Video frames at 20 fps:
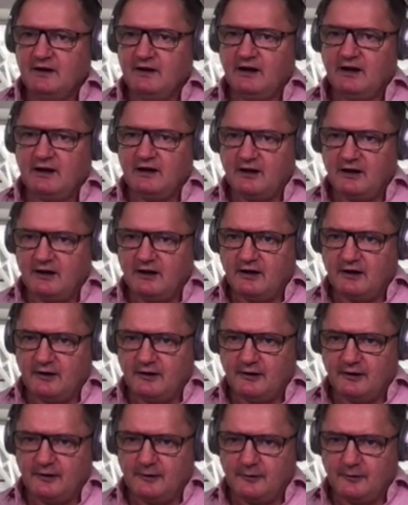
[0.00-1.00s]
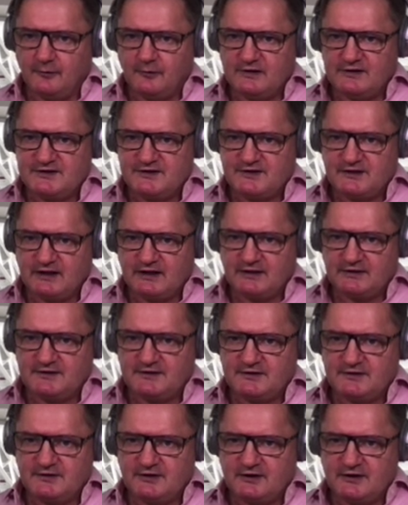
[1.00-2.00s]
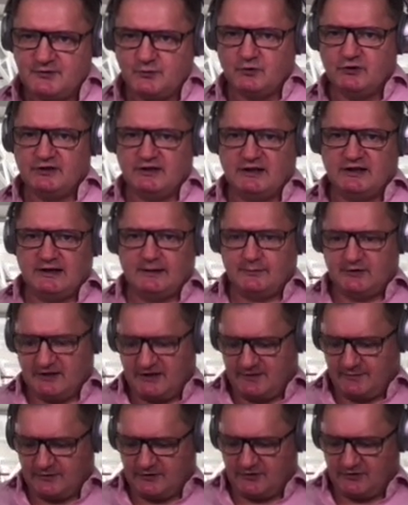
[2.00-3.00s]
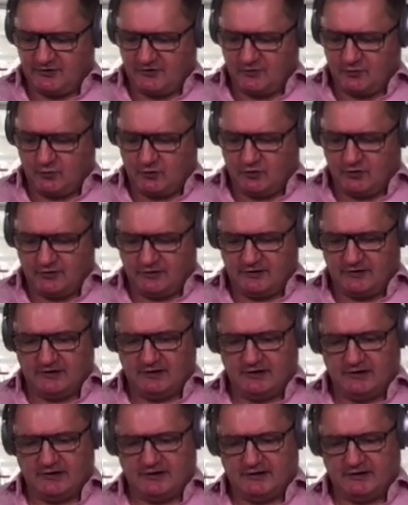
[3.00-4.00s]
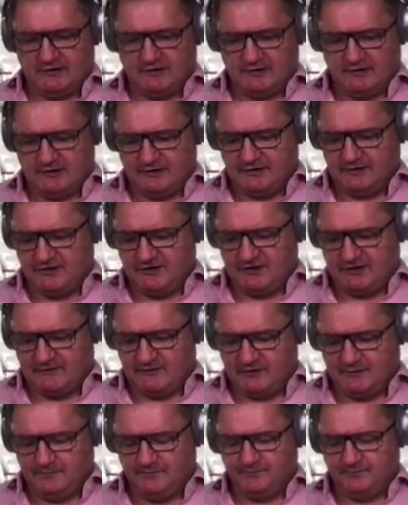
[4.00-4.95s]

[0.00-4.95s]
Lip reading: Where's that? So that's working capital expenditures, 1997.